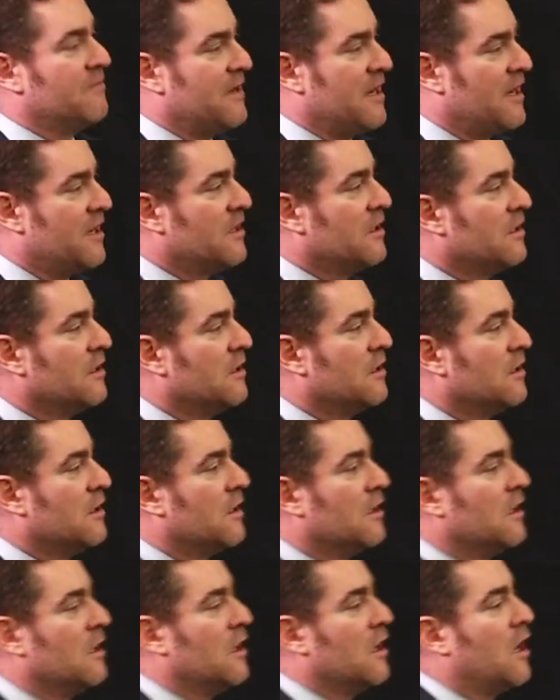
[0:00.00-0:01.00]
back.
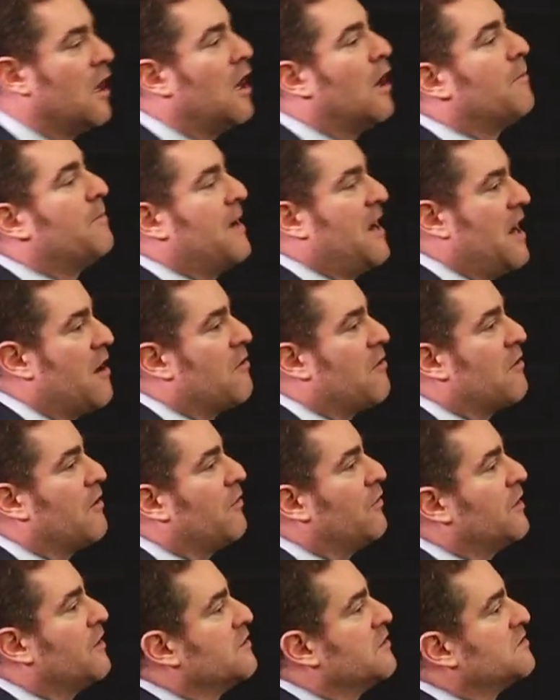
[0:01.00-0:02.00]

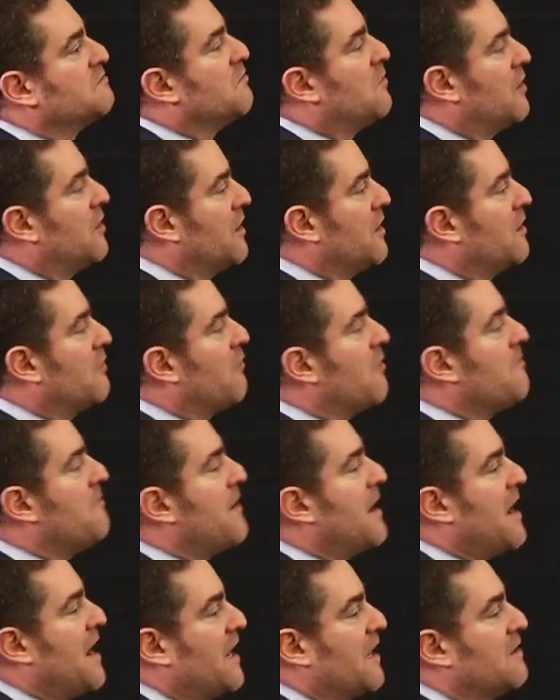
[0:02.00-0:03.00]
Apparently, there's money going
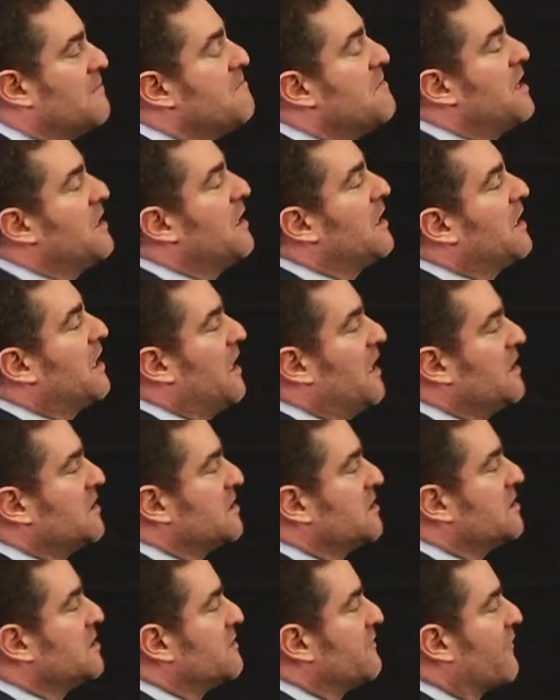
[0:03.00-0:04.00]
back in many
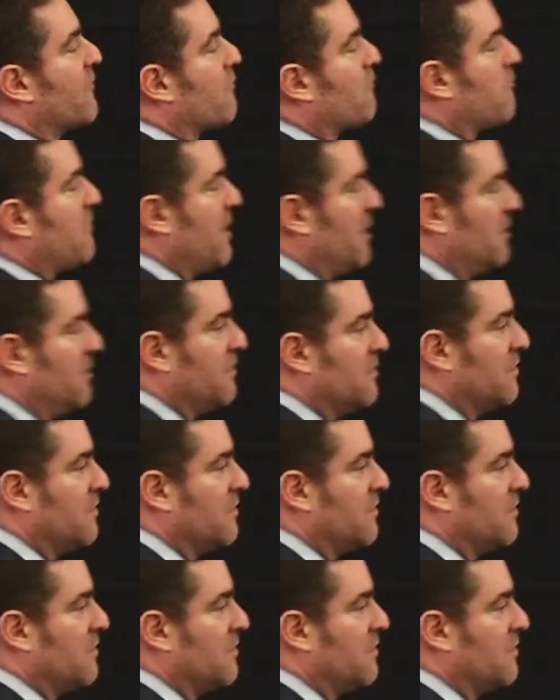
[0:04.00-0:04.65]
cases for rent,